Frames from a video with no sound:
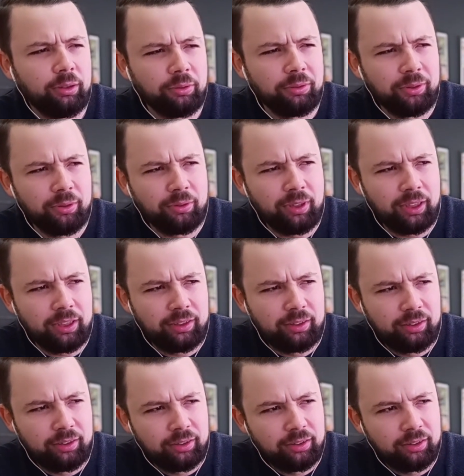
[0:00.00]
so
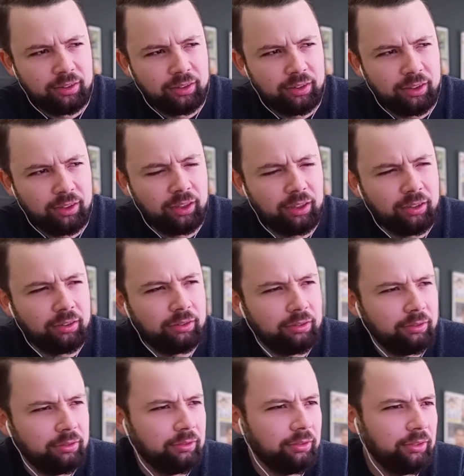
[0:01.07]
nice.
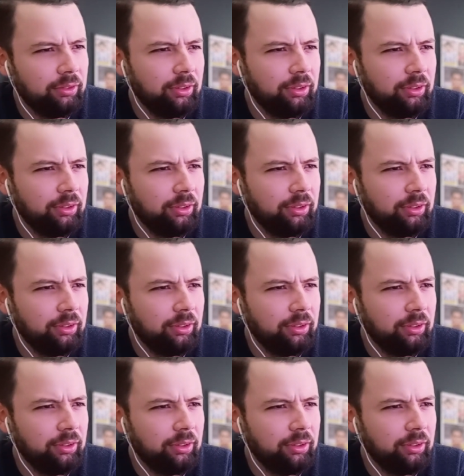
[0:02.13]
Oh.